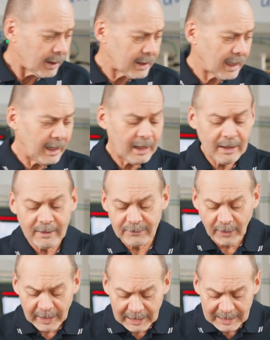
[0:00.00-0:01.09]
Okay,
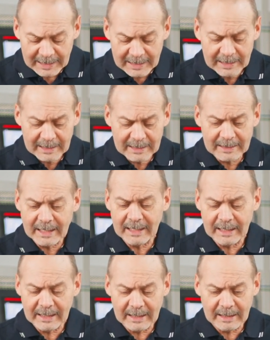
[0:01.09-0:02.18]
finally,
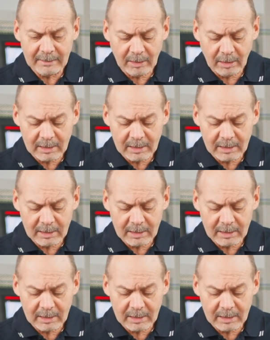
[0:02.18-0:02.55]
they're